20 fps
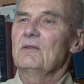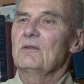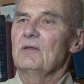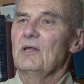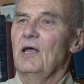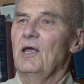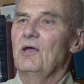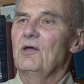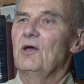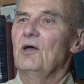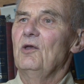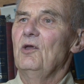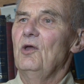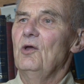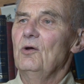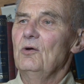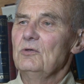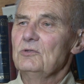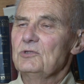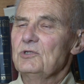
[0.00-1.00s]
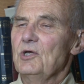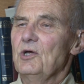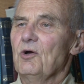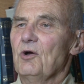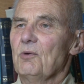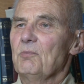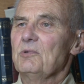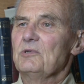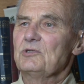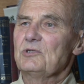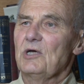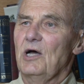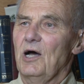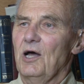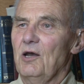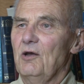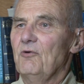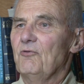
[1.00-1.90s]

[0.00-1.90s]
they can use the herbicide